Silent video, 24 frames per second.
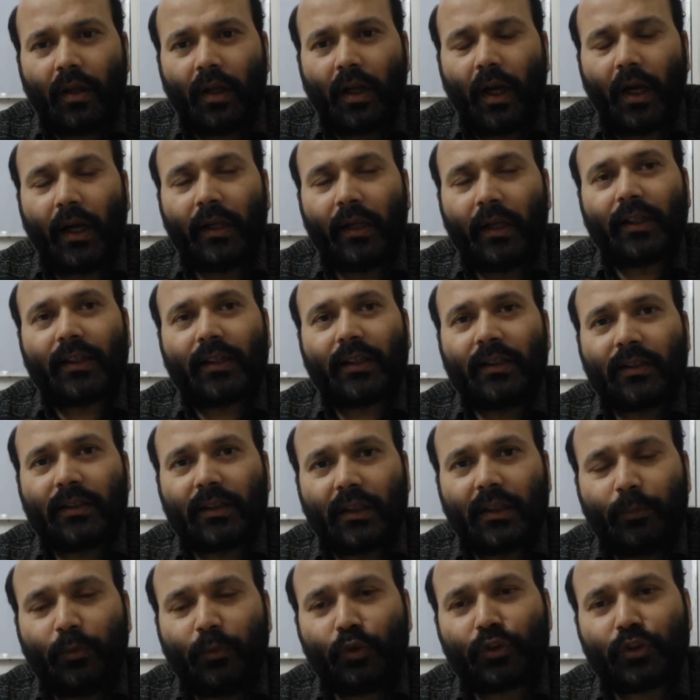and the
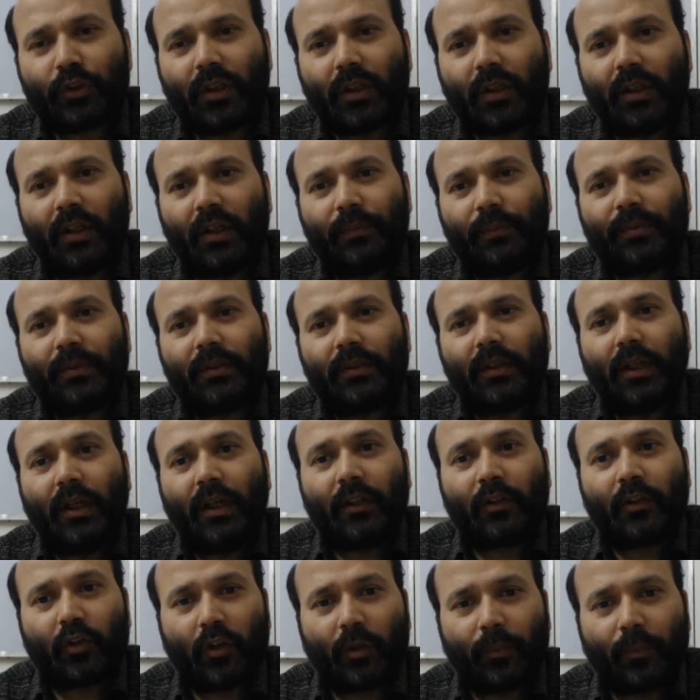contribution of
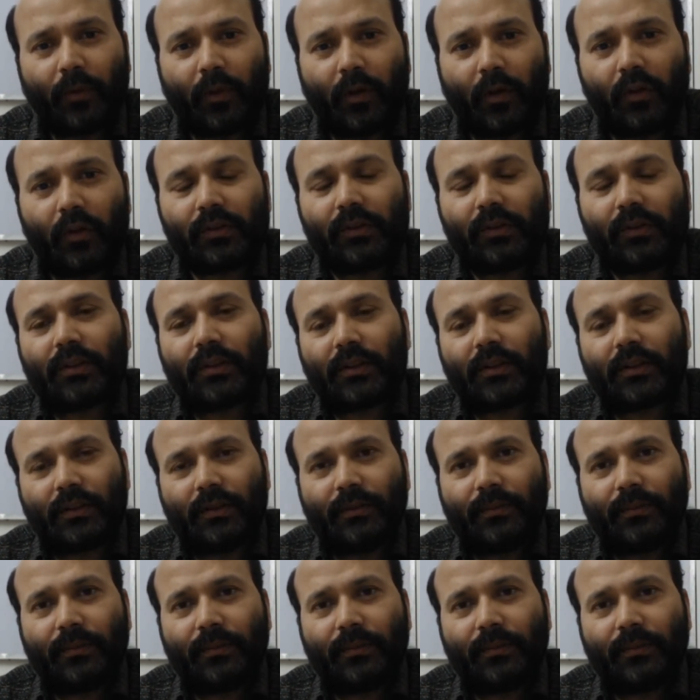anthropologists.